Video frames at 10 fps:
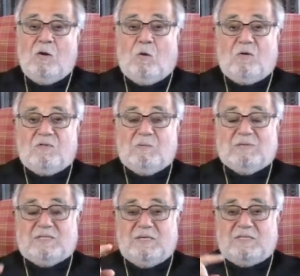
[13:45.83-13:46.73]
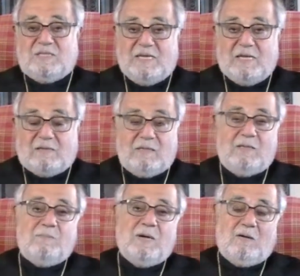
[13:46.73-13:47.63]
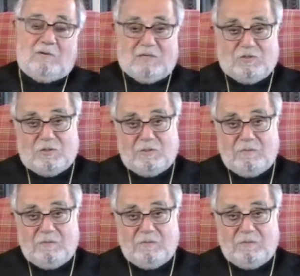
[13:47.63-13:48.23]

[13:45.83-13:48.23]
or there was deceit in the marriage.